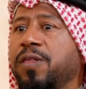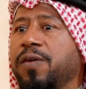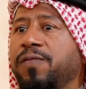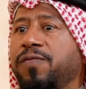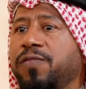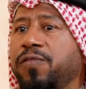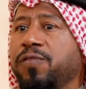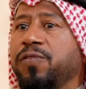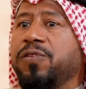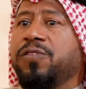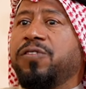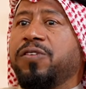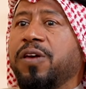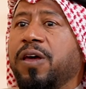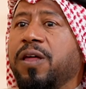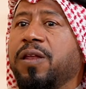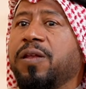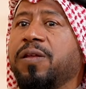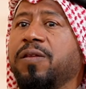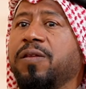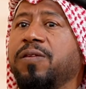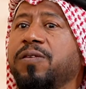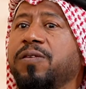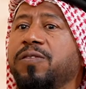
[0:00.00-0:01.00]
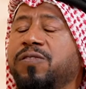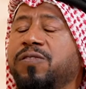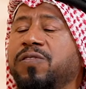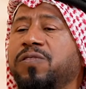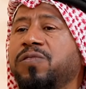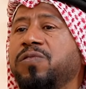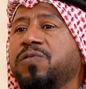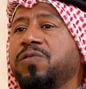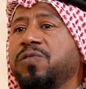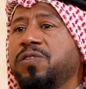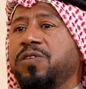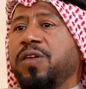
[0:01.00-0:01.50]
So in the future, it's
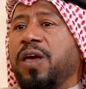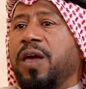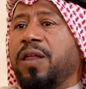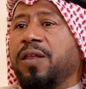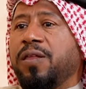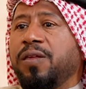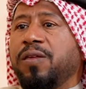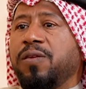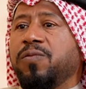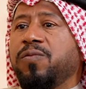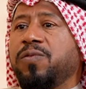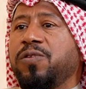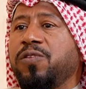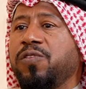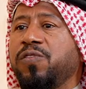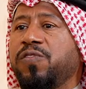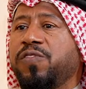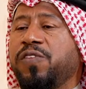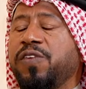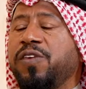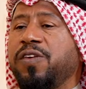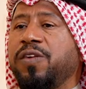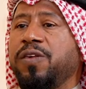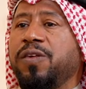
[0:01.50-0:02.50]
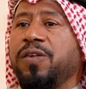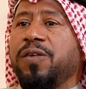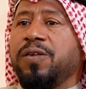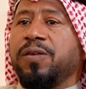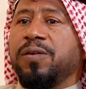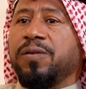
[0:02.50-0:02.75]
good. Yani, when you see